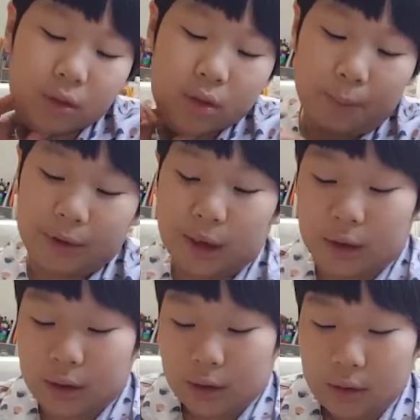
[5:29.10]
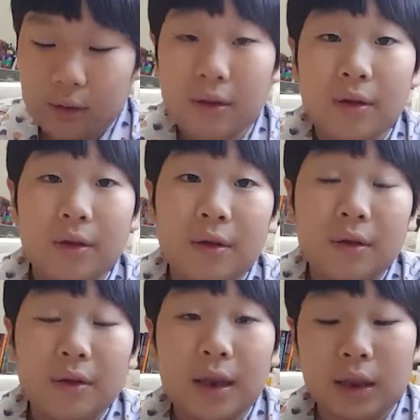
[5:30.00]
Number 6.
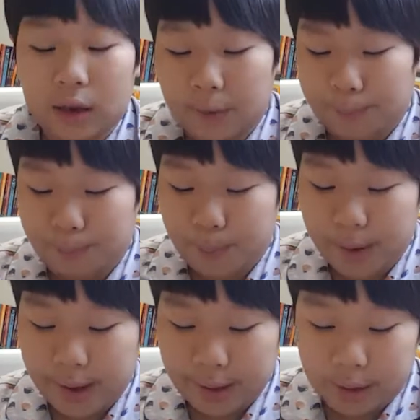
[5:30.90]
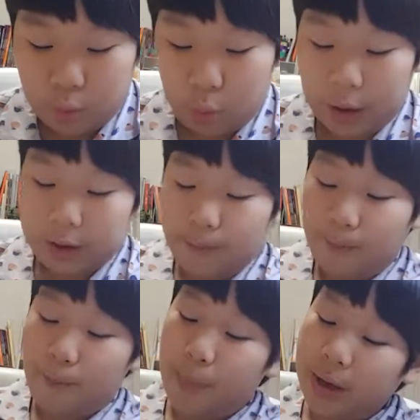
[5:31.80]
This is a book. What
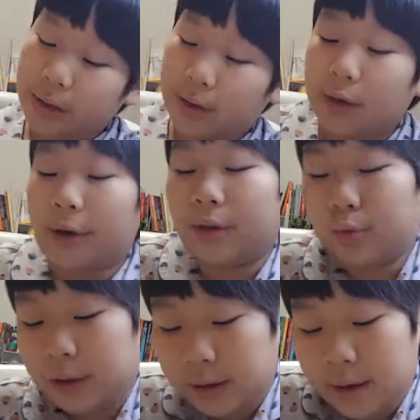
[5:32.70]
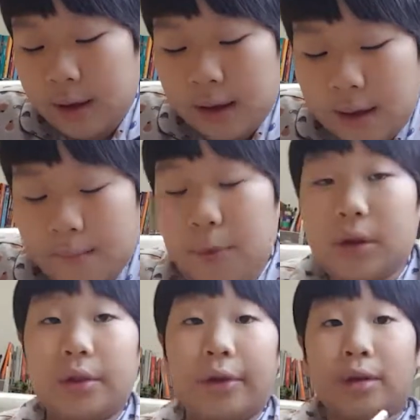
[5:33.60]
book starts with? Book
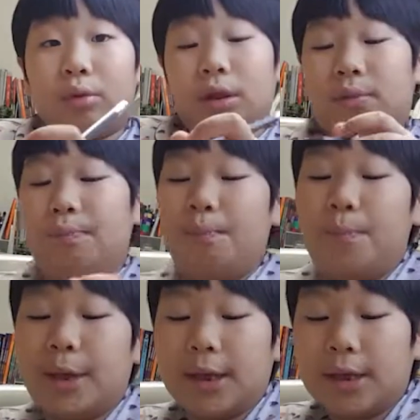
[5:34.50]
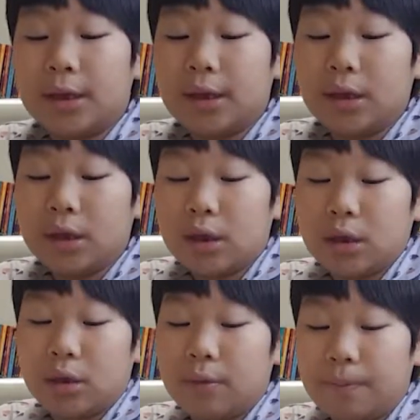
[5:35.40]
starts with B.